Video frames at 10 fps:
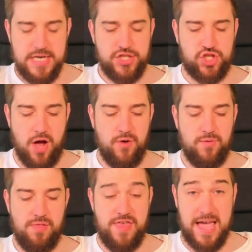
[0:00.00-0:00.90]

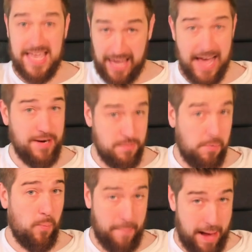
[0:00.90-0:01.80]
So they can
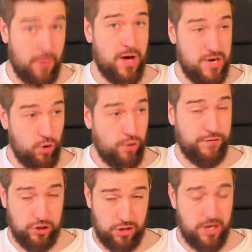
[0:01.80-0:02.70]
pump out an
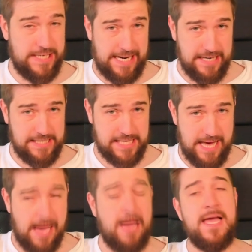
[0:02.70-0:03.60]
awful lot of dice
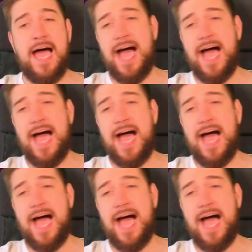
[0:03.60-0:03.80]
there.